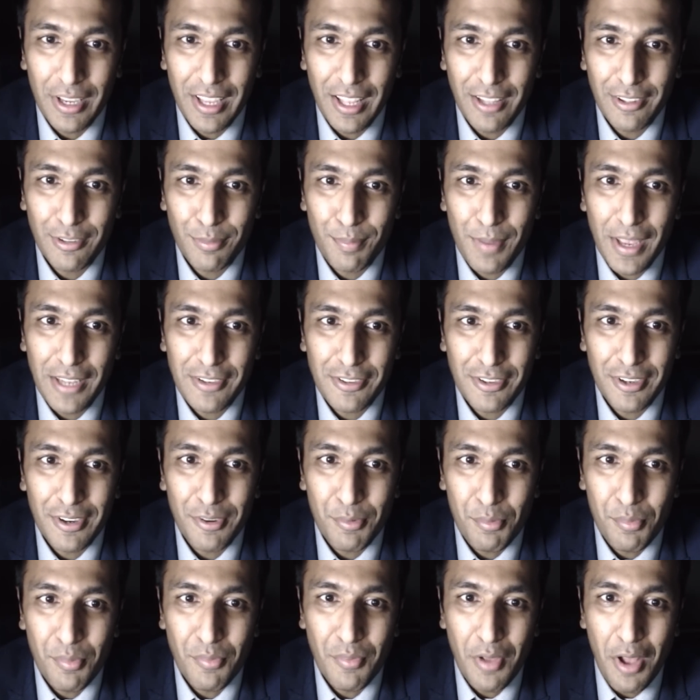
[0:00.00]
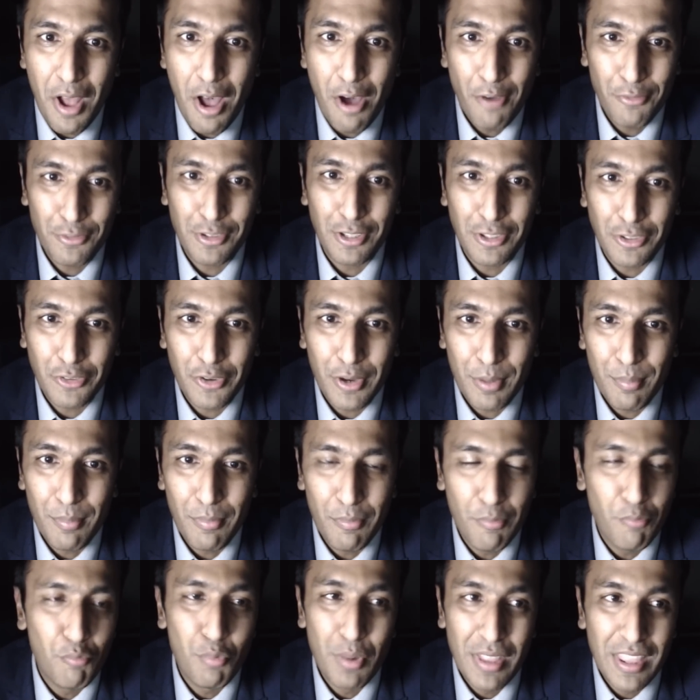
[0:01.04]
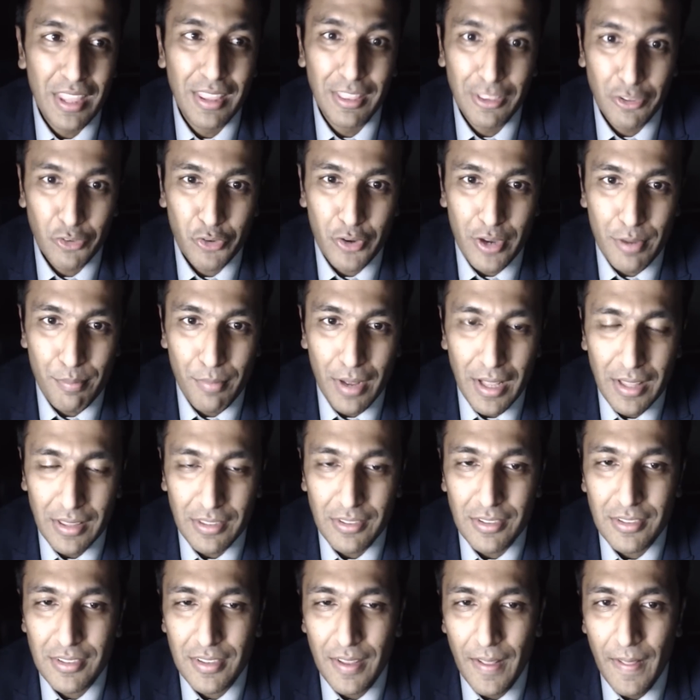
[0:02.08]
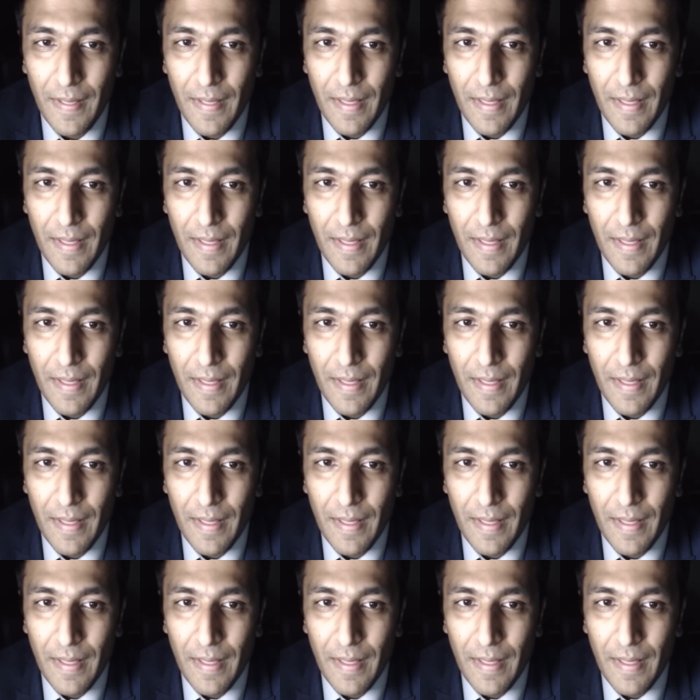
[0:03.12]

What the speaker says: gets better within three months.